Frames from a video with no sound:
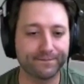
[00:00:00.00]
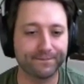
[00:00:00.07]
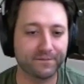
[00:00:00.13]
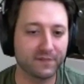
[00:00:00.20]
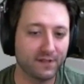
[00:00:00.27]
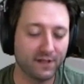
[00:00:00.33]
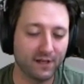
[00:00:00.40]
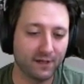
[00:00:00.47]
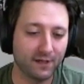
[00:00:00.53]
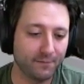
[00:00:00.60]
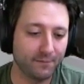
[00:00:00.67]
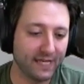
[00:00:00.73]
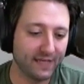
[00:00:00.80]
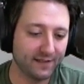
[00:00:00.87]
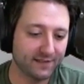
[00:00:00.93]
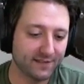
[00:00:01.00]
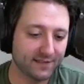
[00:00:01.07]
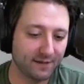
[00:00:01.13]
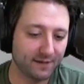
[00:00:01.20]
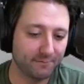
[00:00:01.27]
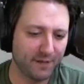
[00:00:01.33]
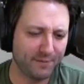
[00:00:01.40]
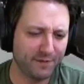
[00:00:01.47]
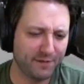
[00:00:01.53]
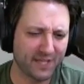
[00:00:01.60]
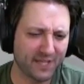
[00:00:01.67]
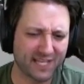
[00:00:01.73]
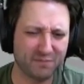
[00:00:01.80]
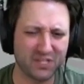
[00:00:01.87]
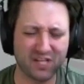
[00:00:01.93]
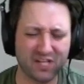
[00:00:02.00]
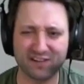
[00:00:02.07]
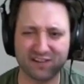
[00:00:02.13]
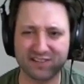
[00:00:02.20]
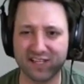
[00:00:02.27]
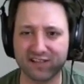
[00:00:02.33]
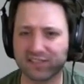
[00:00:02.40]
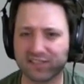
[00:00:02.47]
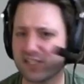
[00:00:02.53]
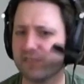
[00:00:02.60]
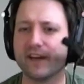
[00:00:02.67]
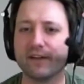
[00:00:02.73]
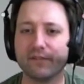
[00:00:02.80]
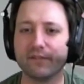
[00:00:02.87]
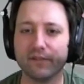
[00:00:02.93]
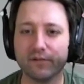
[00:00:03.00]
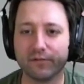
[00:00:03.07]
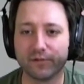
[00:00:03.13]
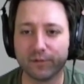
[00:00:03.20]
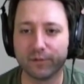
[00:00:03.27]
and maybe like blog style stuff, I don't know.